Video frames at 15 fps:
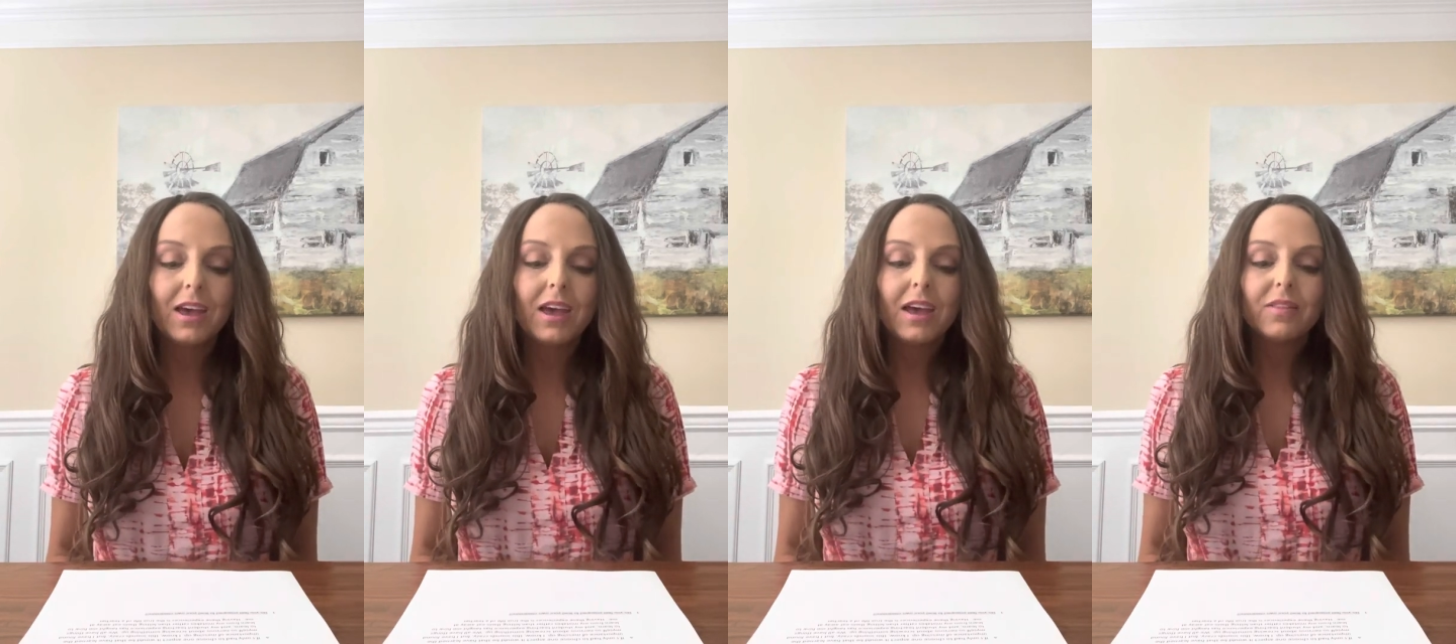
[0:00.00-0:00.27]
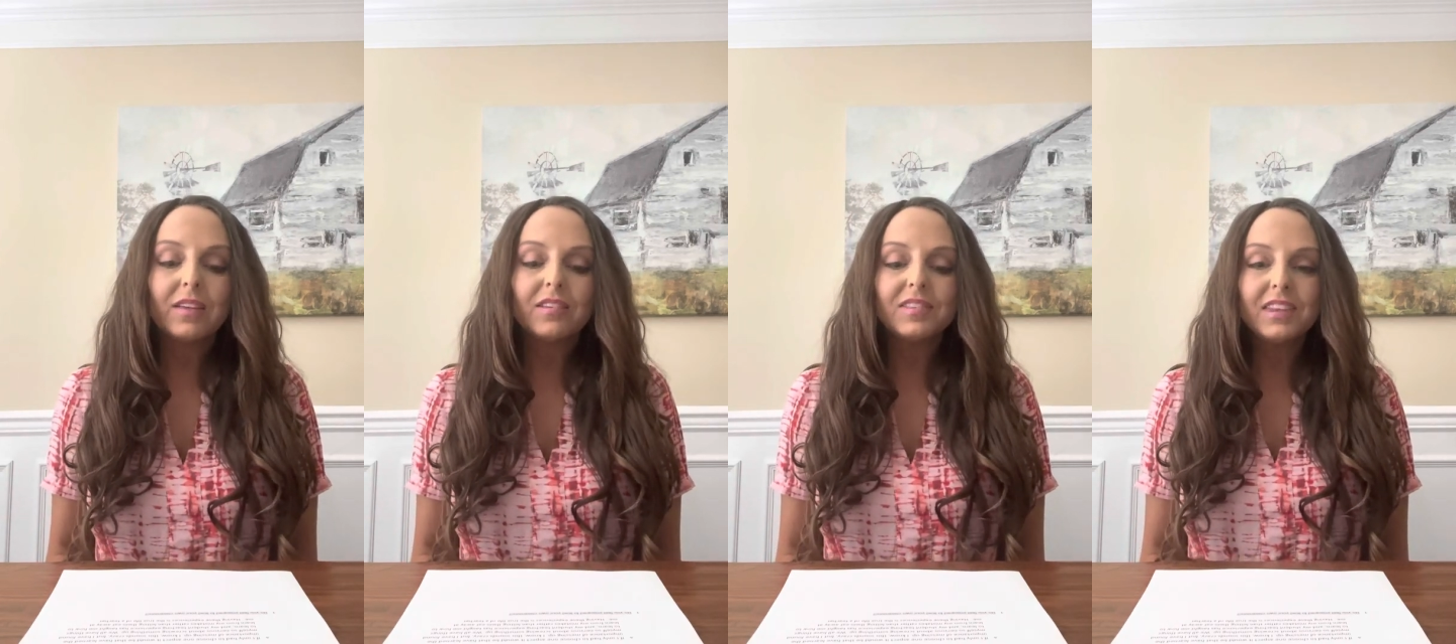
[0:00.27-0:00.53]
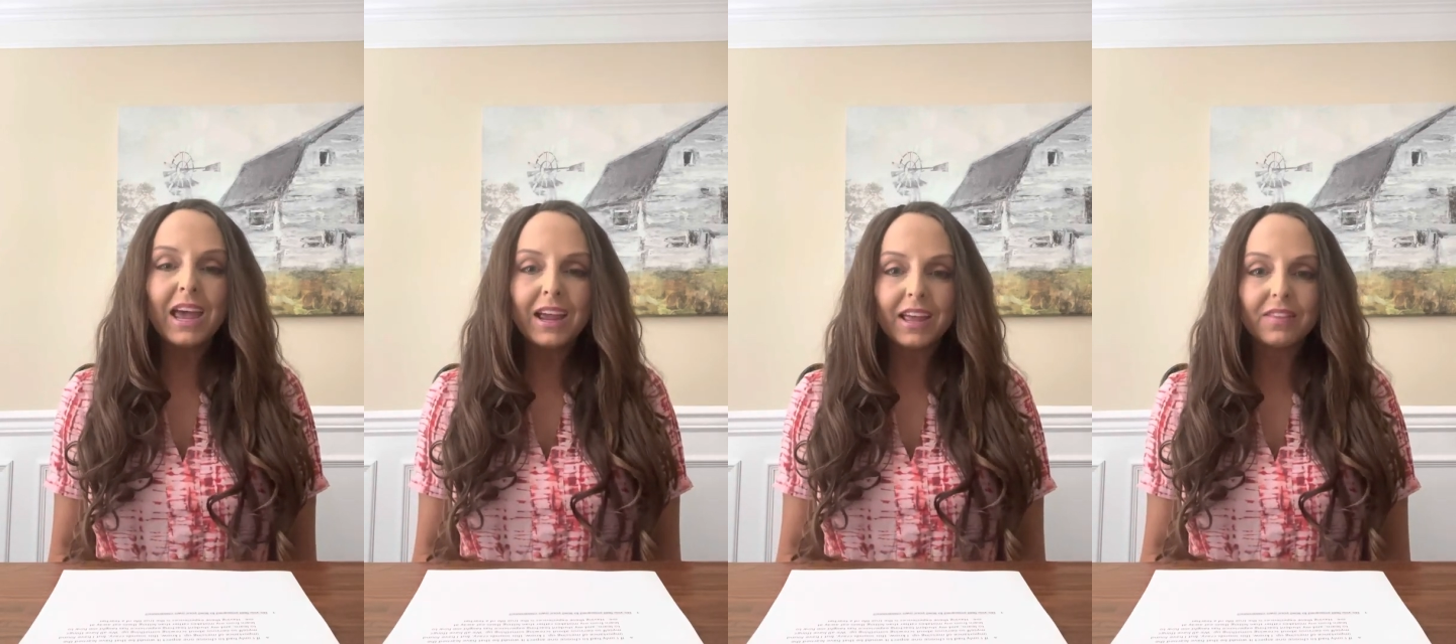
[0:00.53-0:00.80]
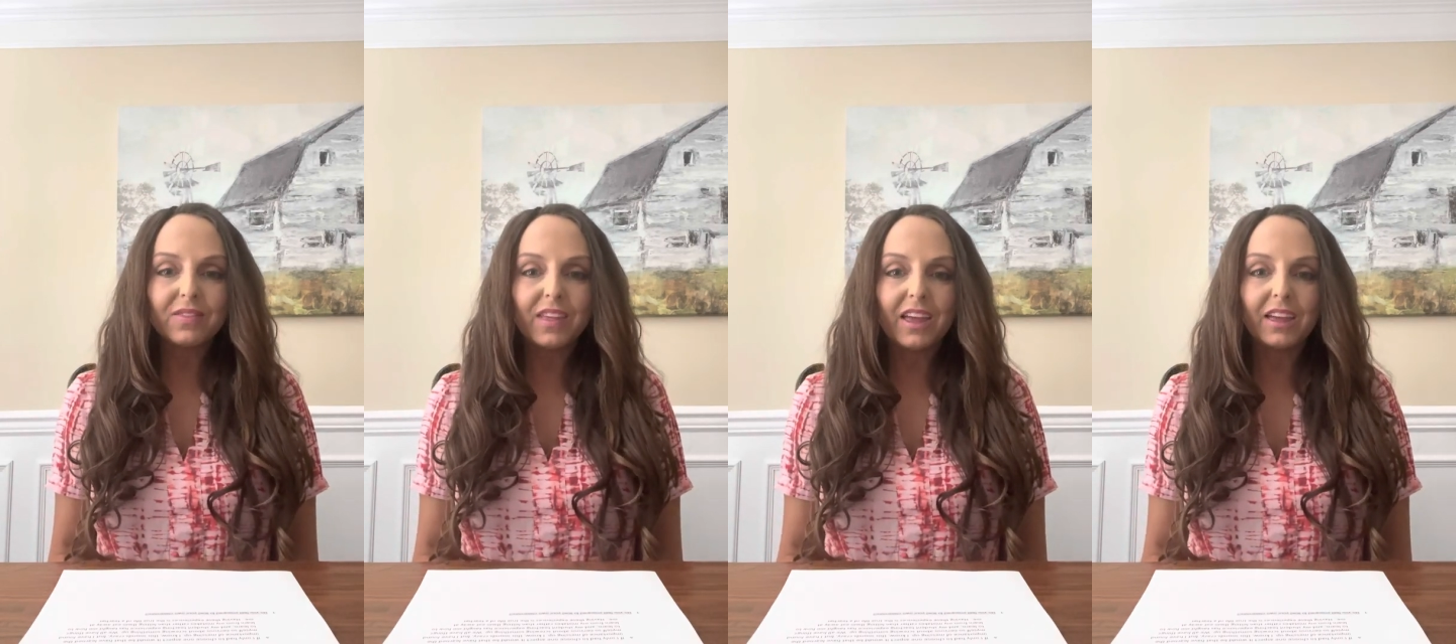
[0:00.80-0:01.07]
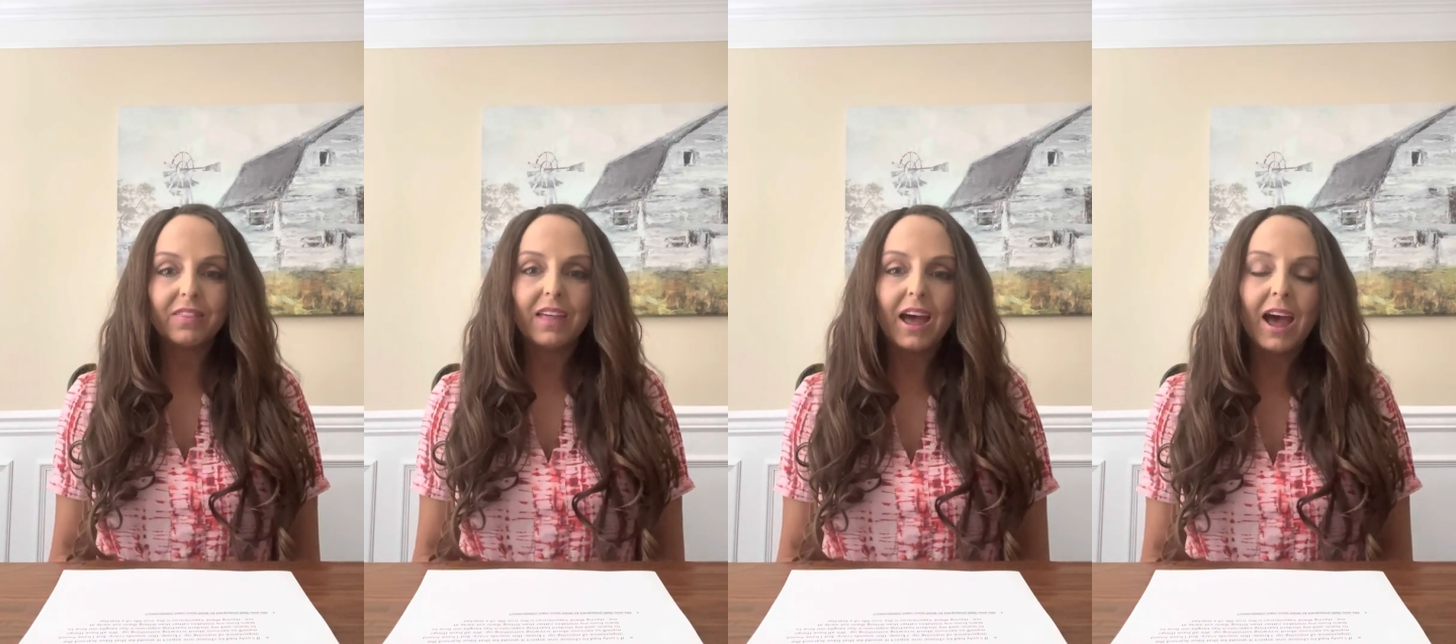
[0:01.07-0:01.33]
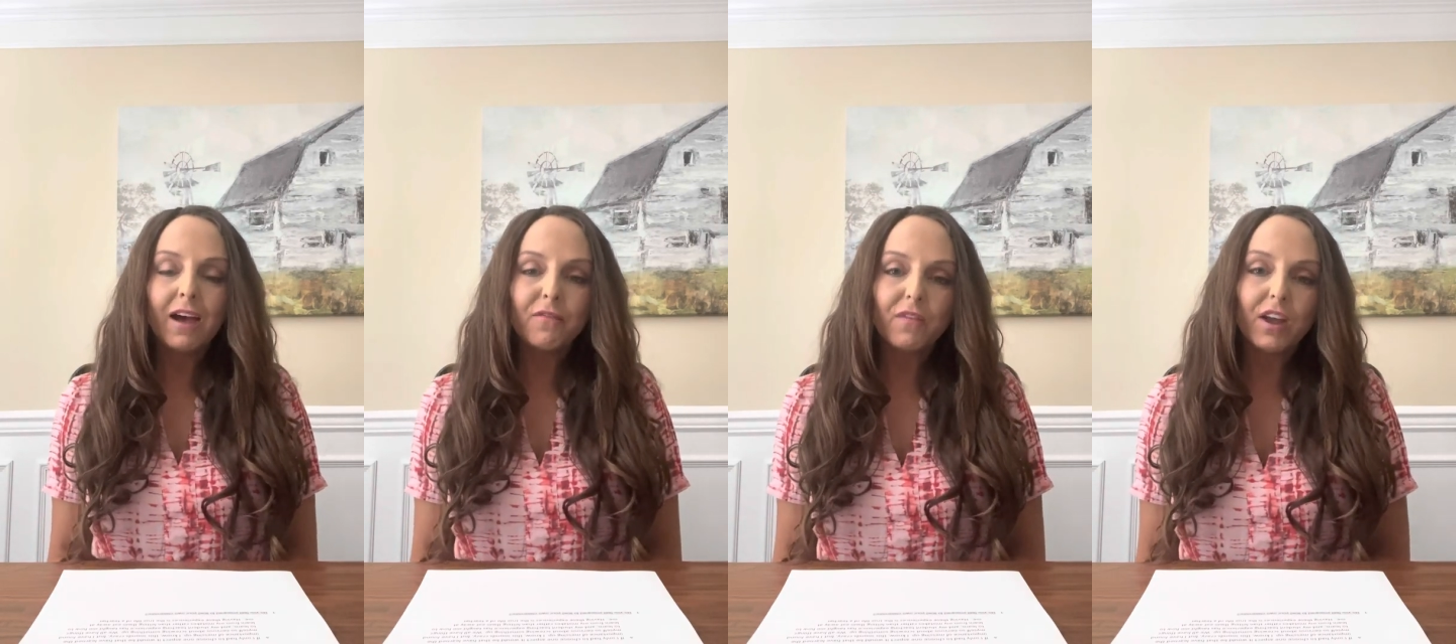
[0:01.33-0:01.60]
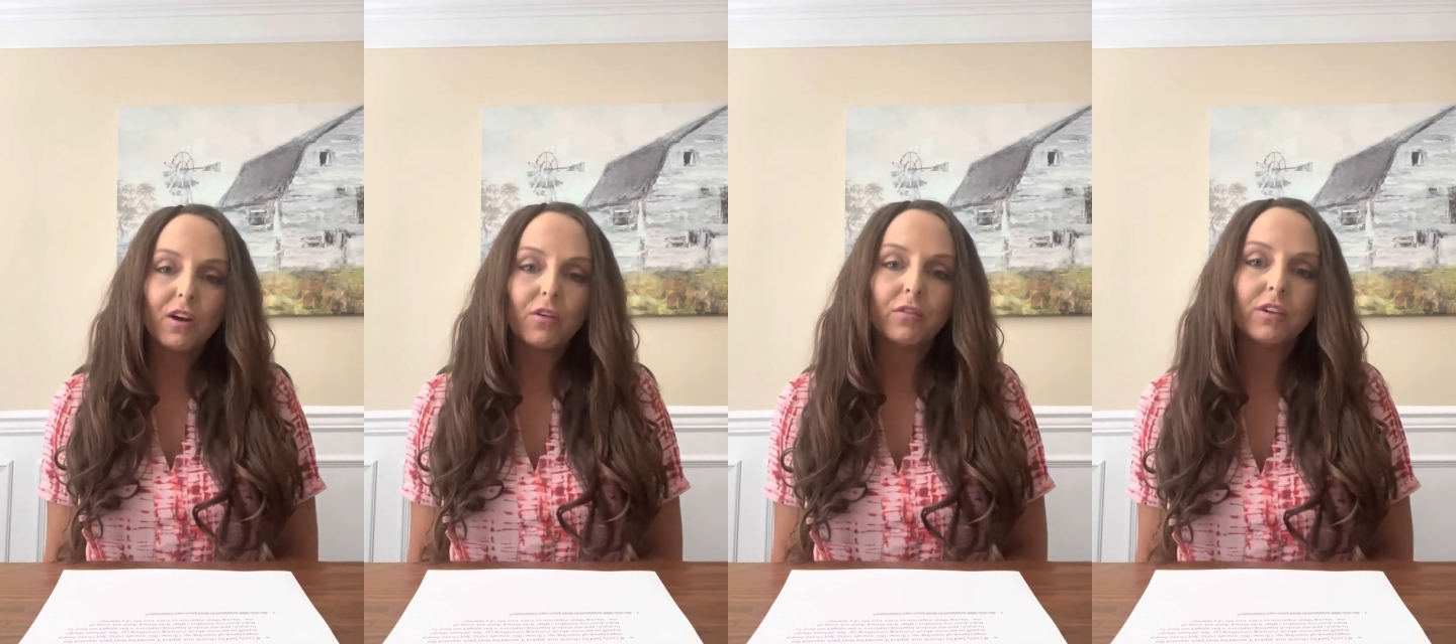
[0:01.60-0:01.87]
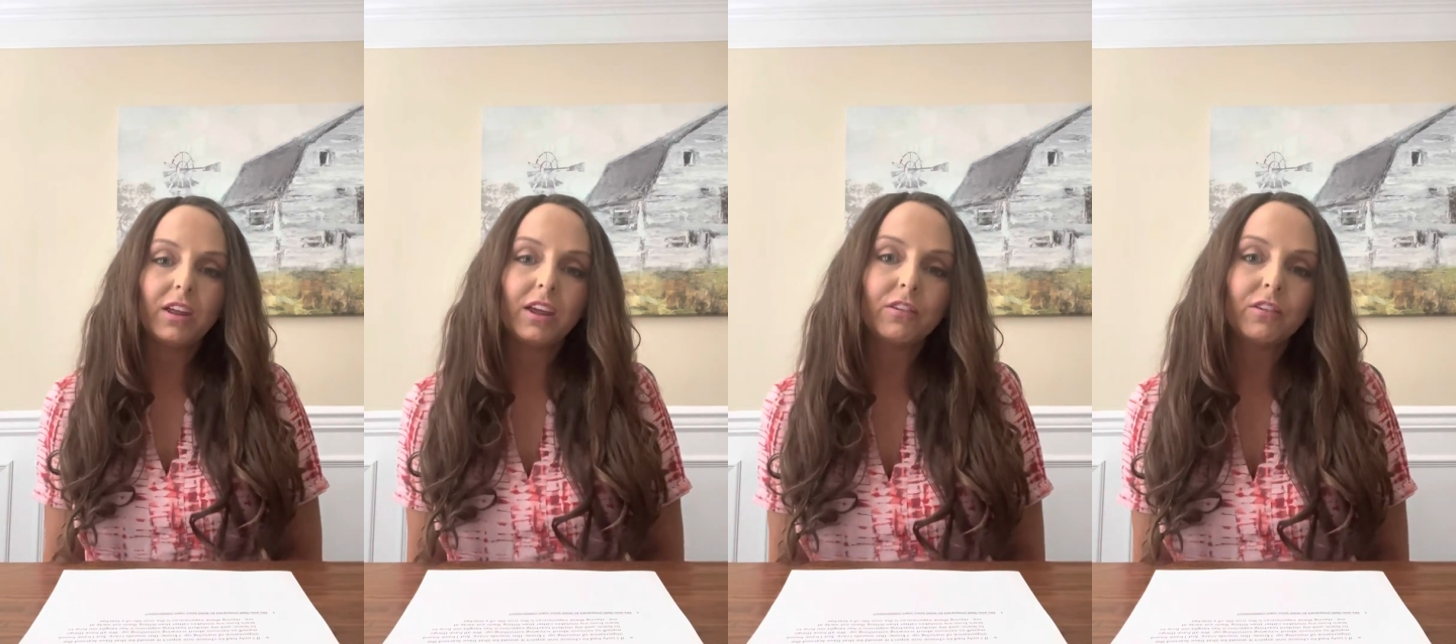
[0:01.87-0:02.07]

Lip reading: The second thing that I found